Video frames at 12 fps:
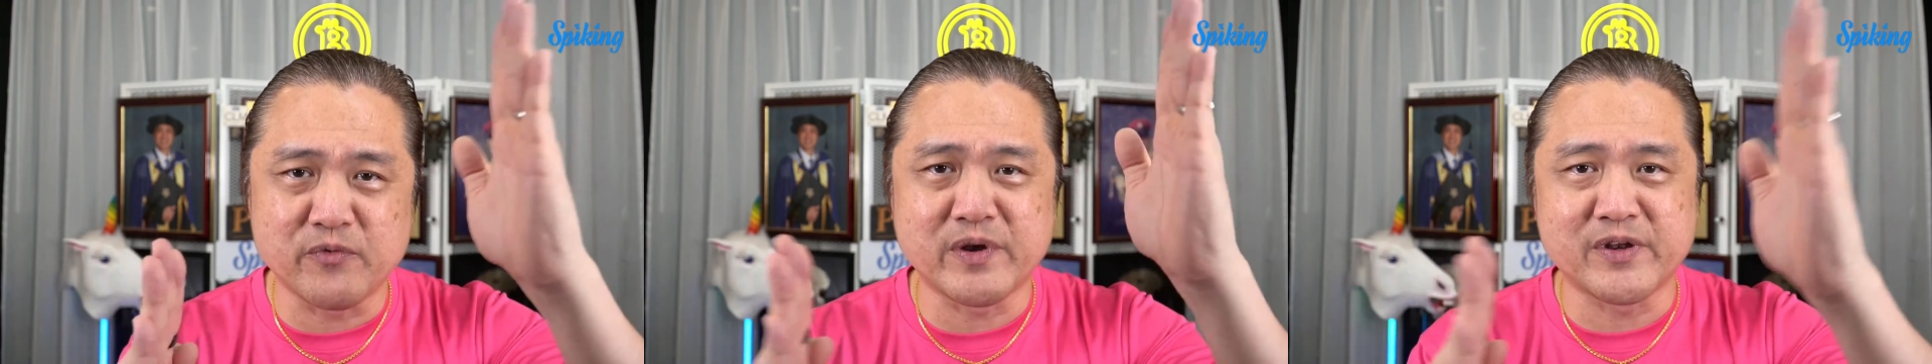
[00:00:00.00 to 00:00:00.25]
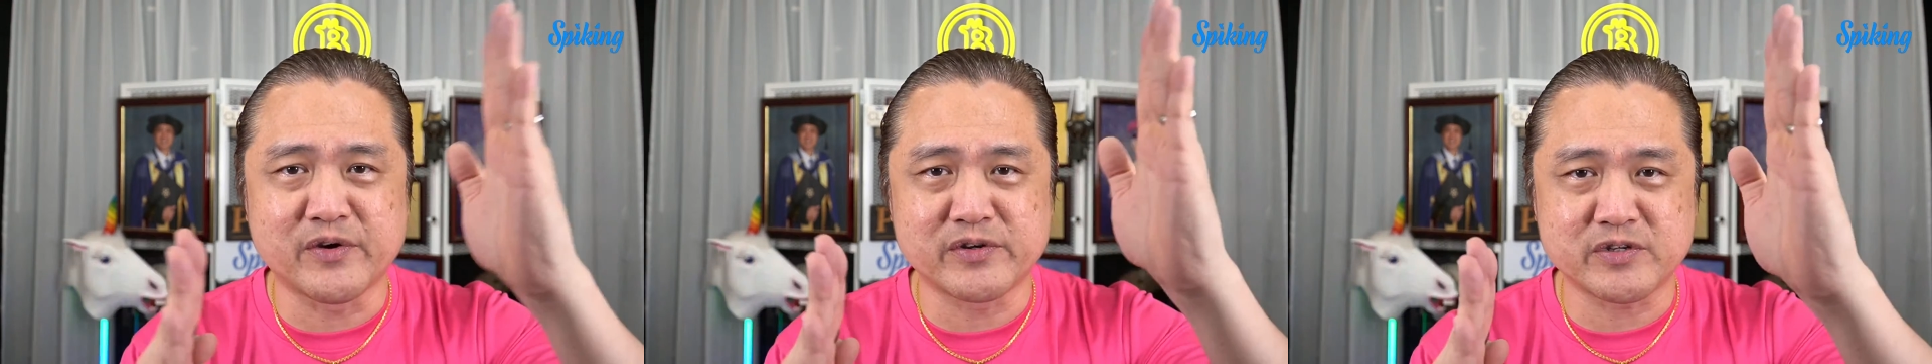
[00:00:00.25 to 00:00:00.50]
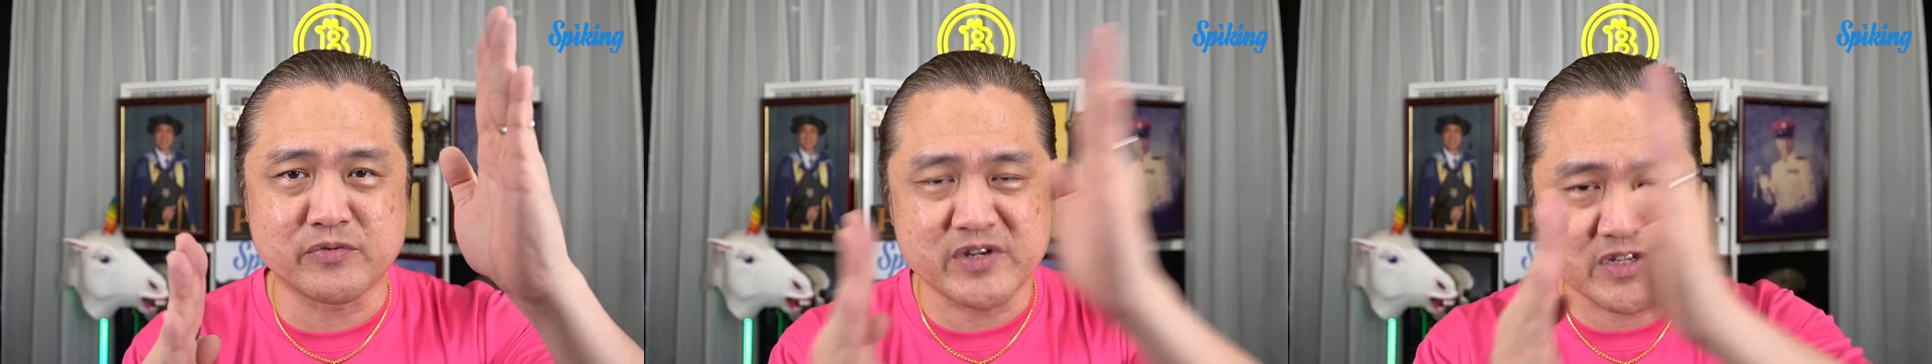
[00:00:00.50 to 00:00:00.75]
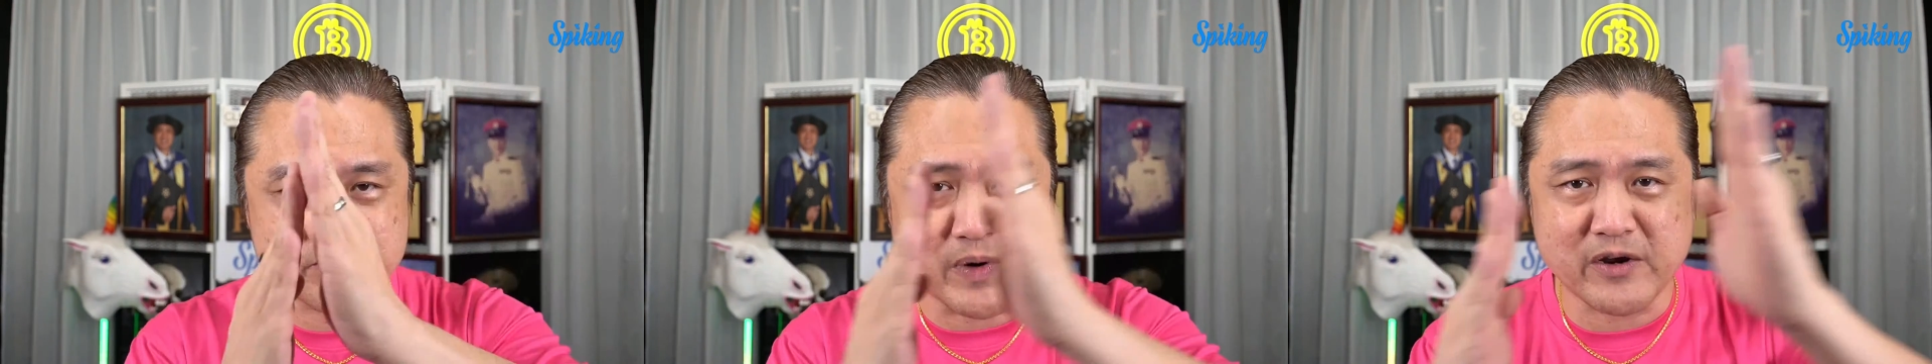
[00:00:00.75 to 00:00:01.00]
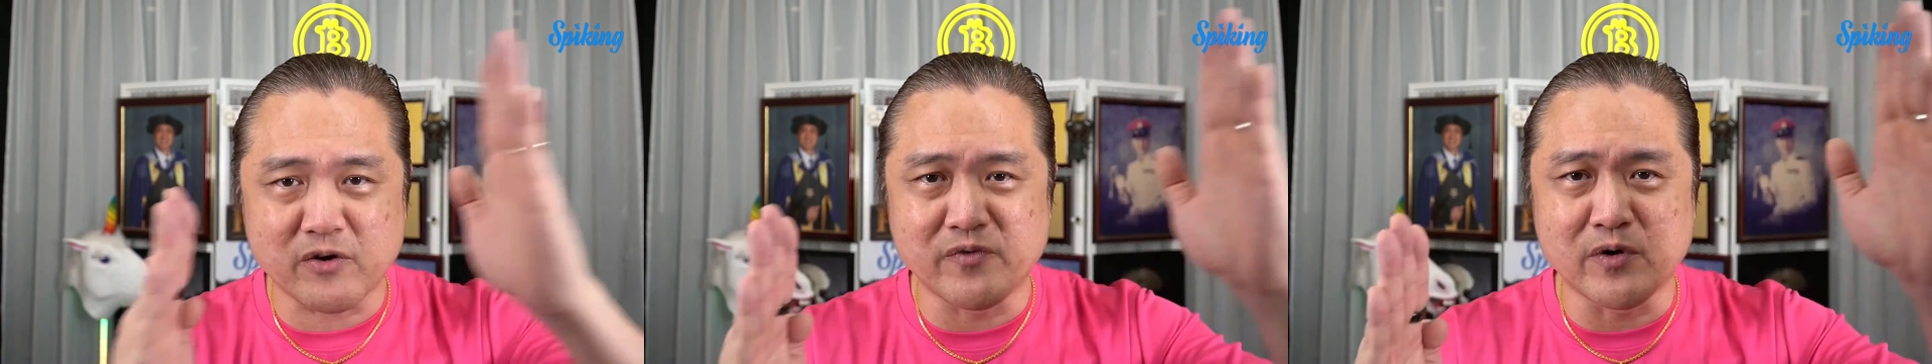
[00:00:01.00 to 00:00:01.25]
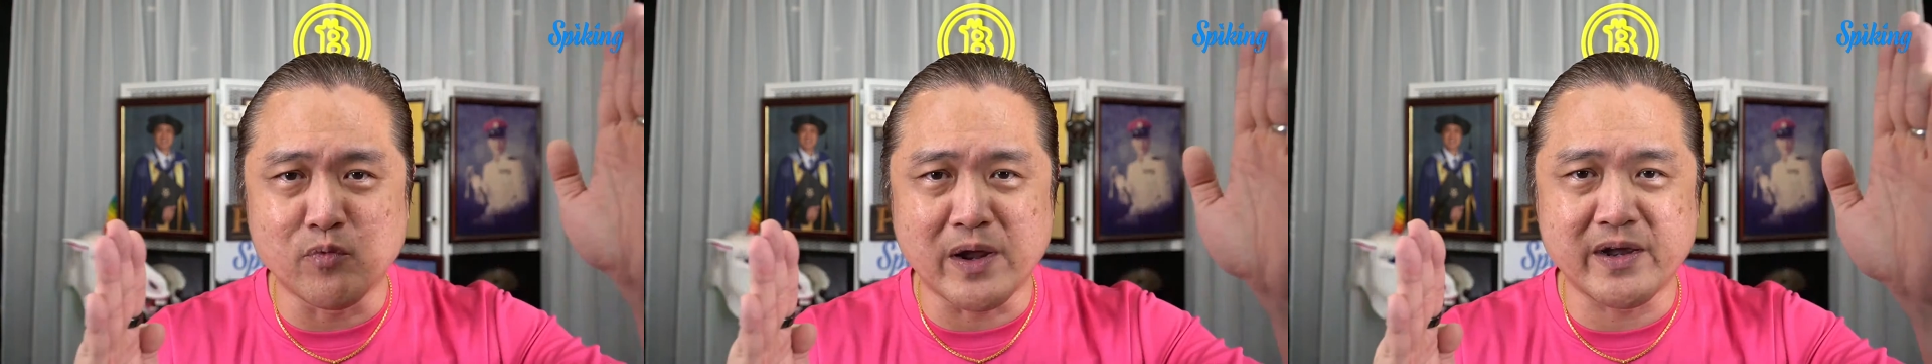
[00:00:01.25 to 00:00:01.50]
window. So we spread
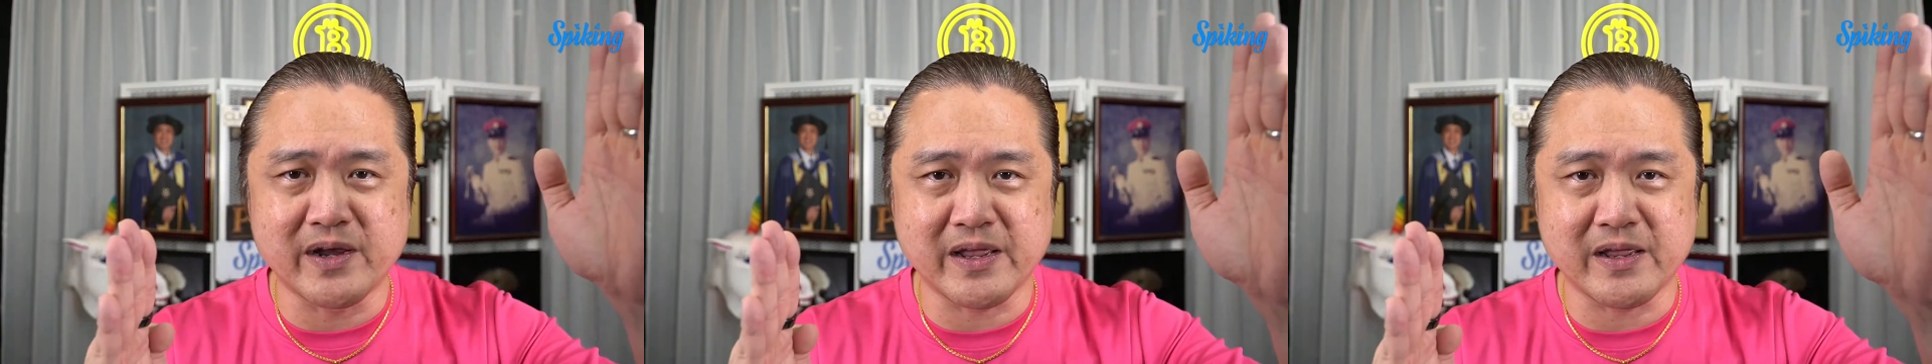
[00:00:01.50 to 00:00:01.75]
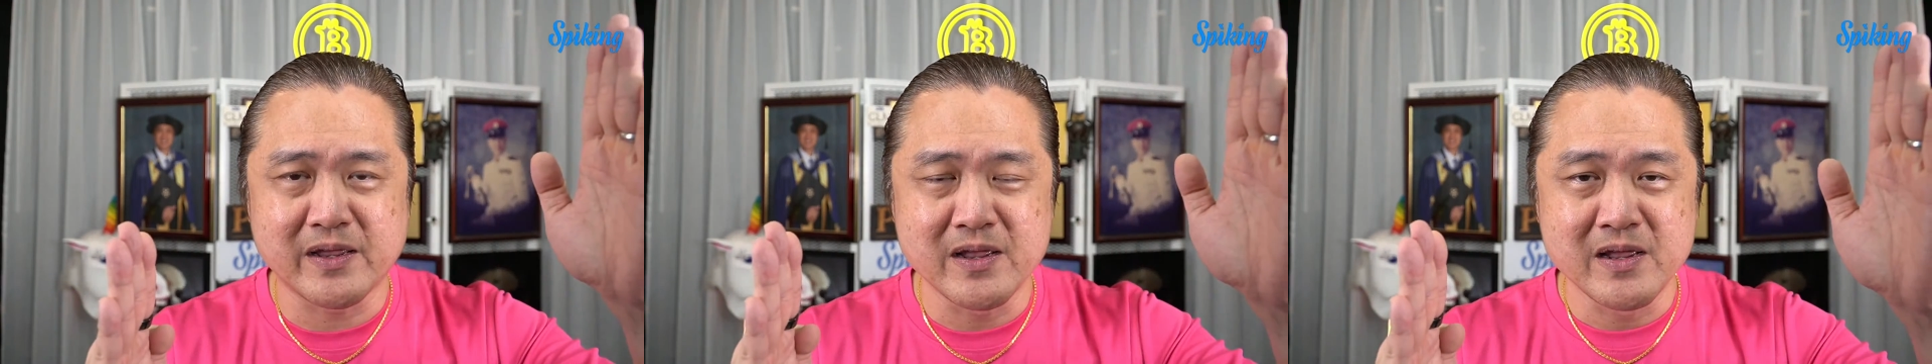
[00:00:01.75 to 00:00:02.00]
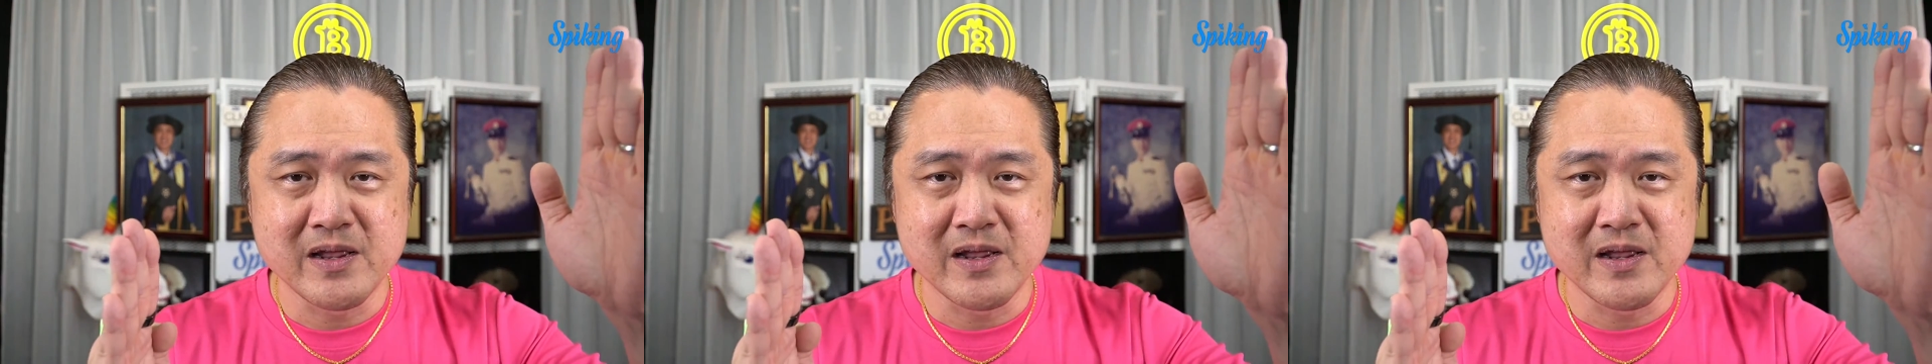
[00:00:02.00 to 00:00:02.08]
over 1 day.